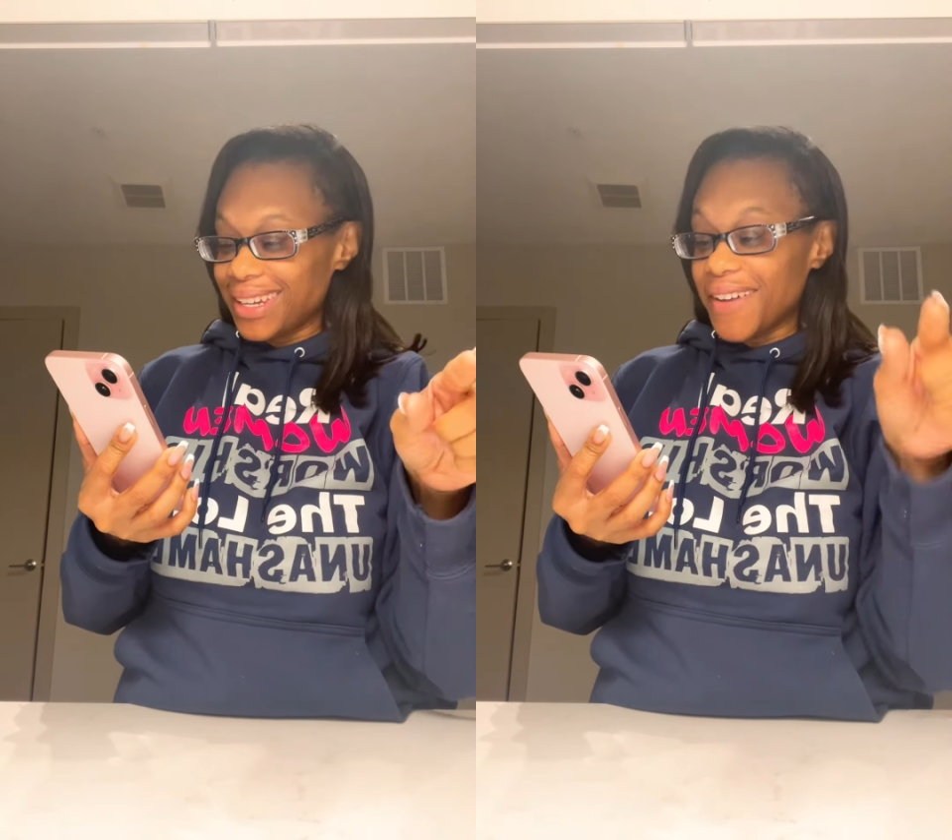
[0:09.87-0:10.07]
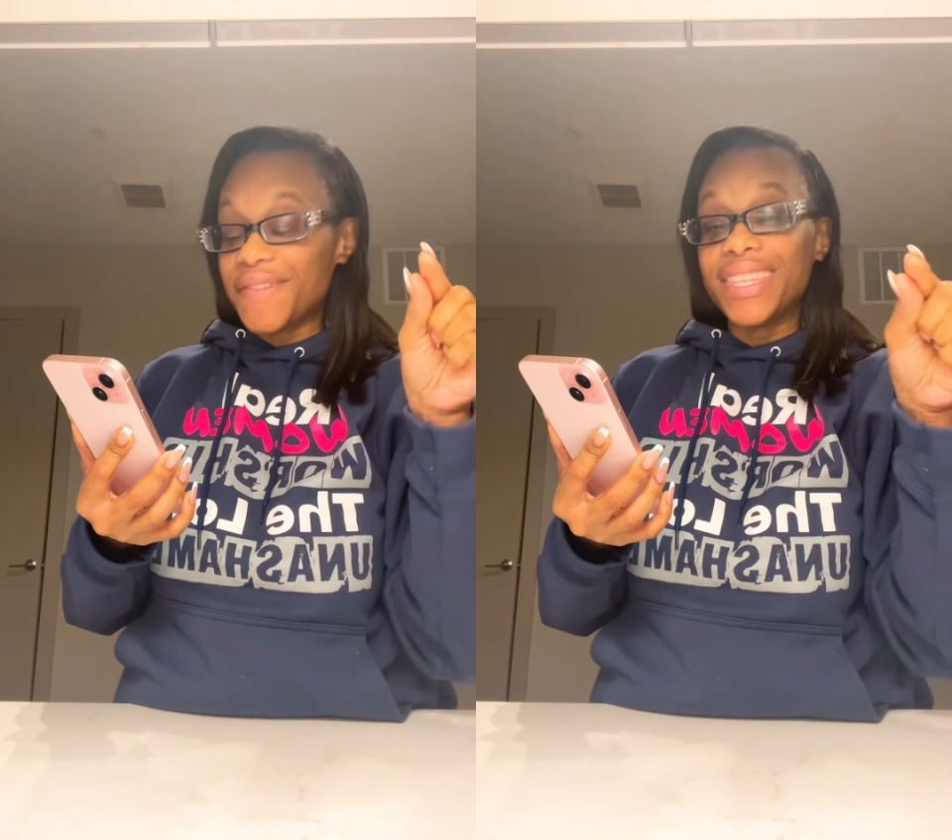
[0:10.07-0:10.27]

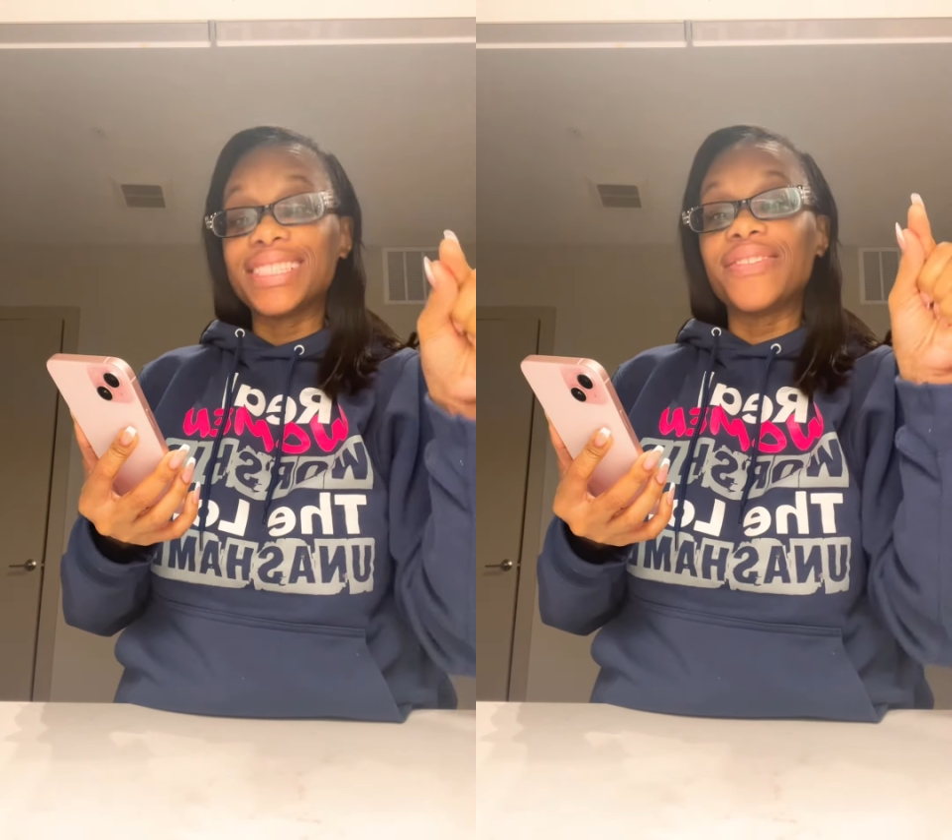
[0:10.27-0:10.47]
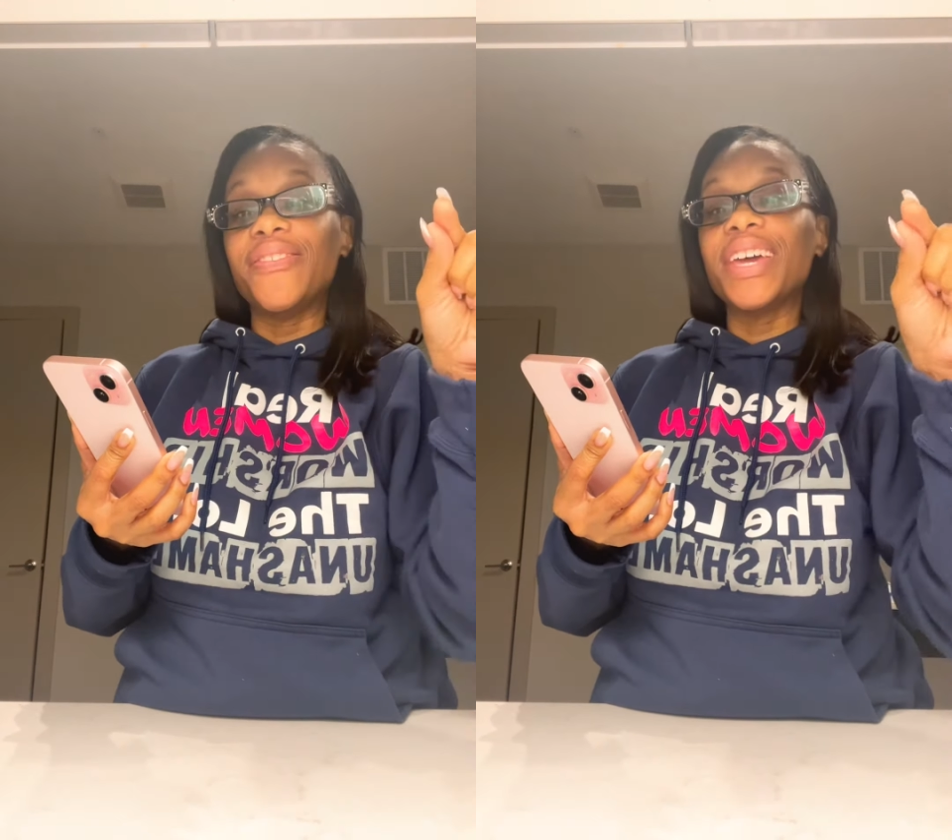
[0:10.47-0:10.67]
of
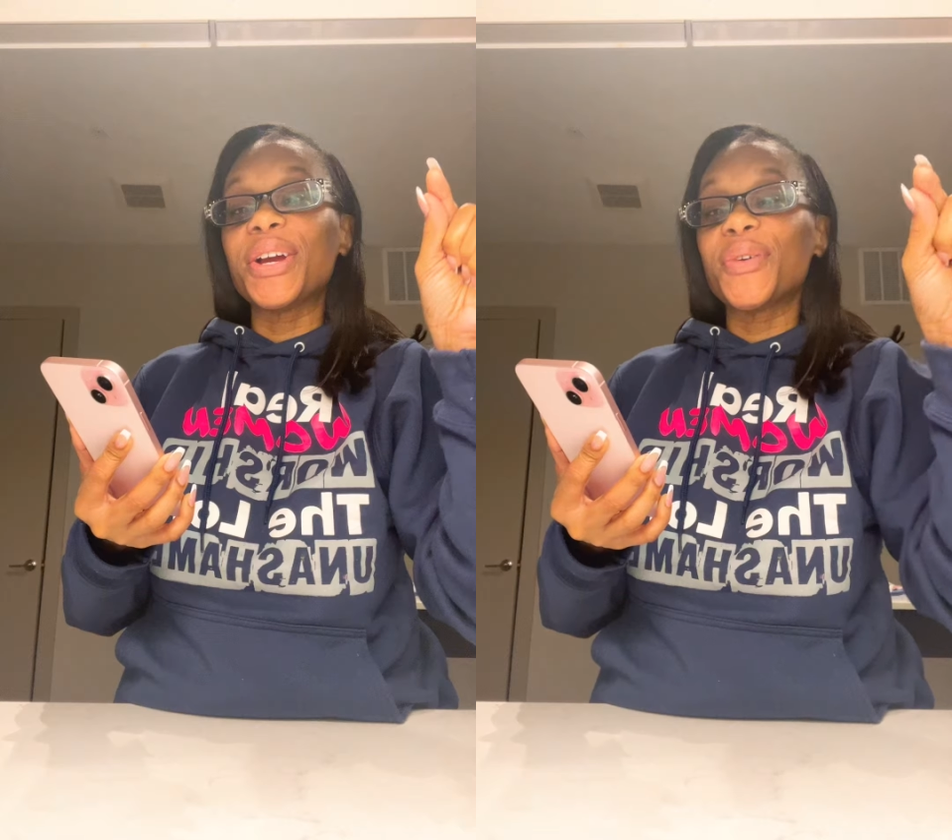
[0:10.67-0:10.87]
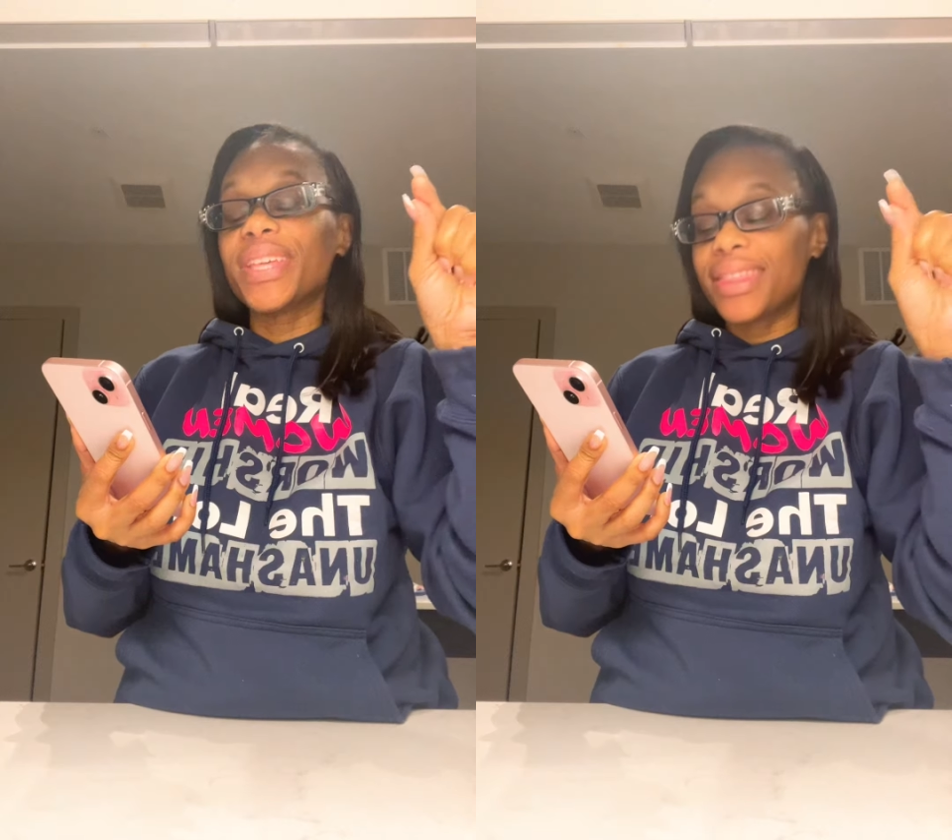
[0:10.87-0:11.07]
this
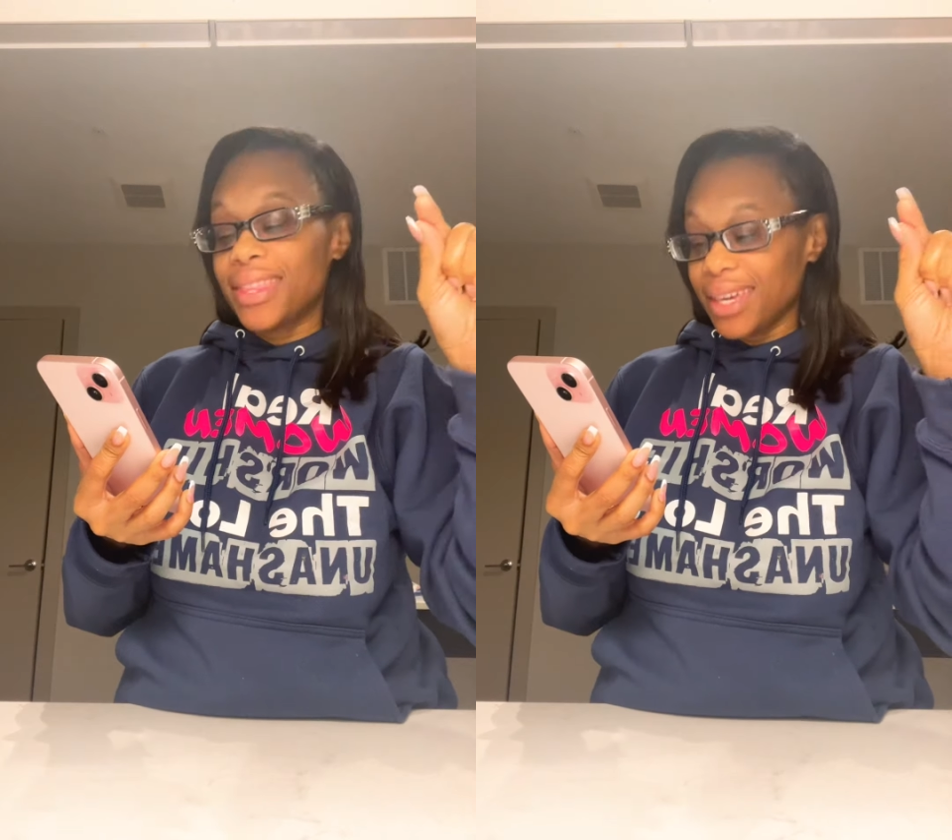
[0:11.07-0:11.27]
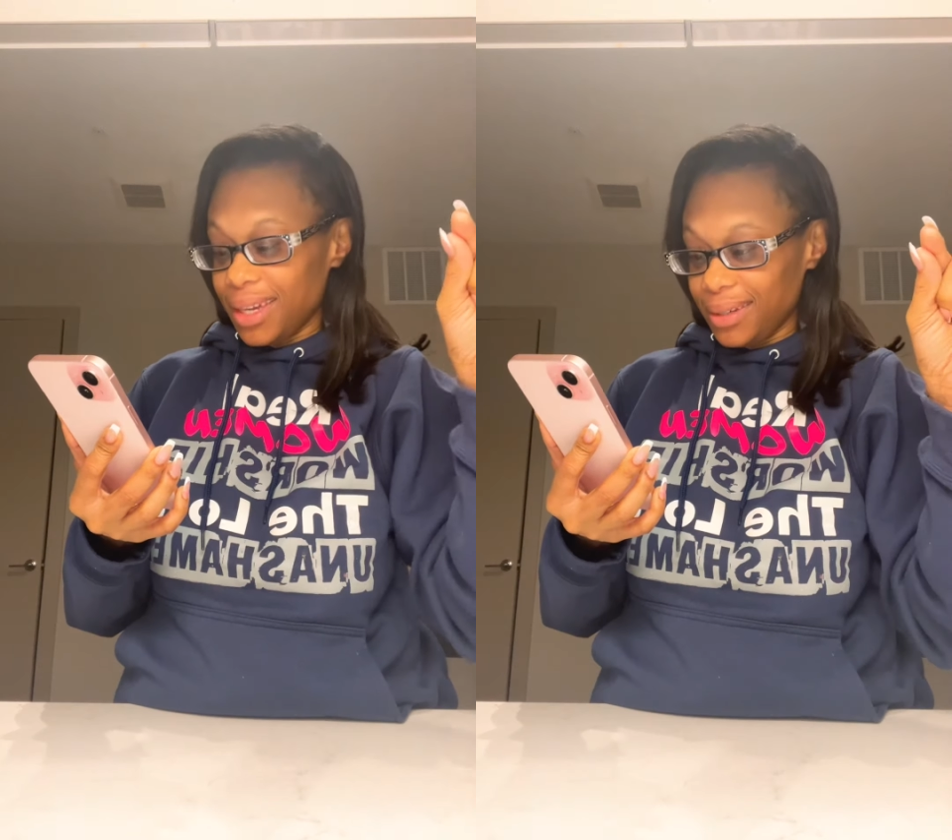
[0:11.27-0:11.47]
very
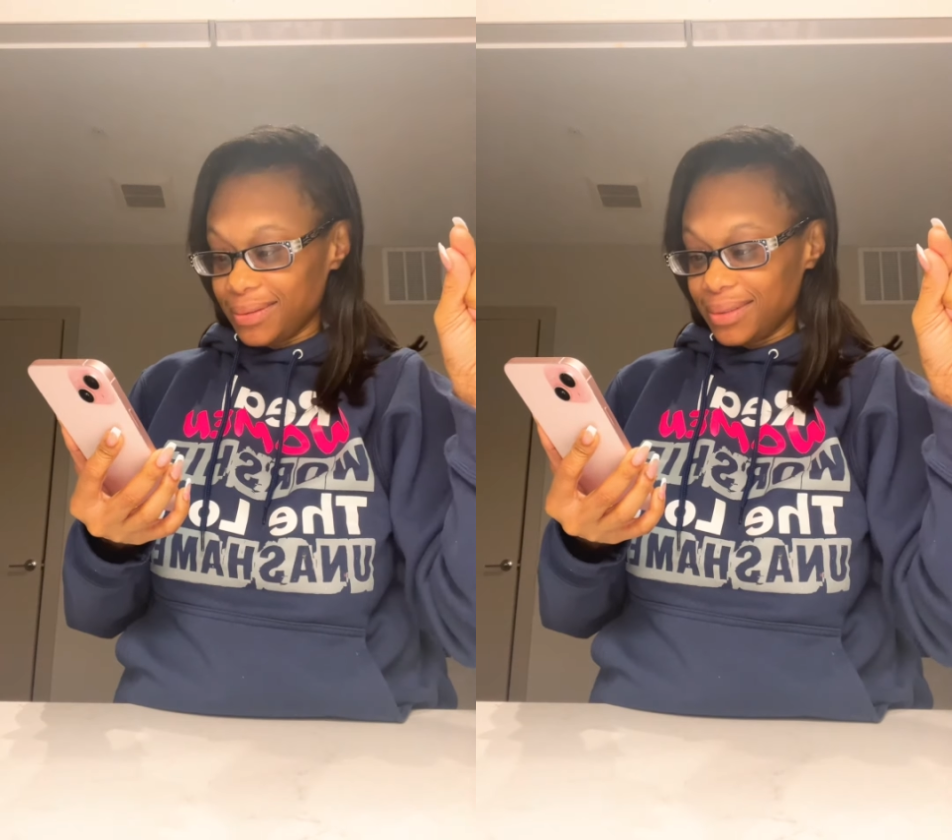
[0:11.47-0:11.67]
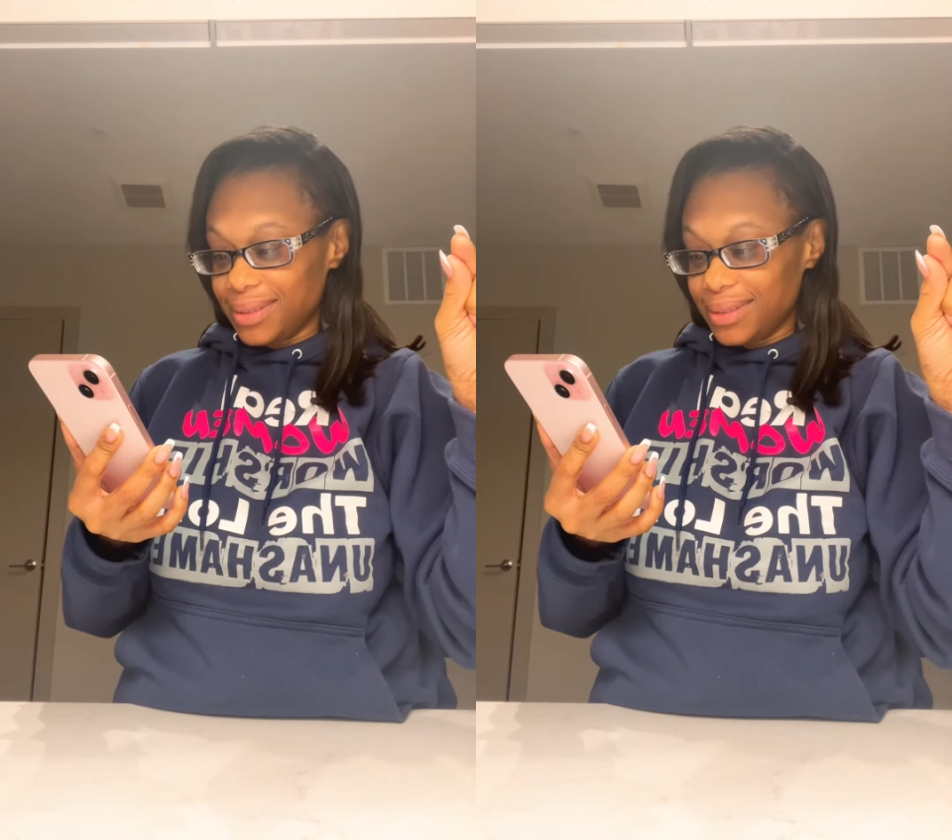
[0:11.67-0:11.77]
thing,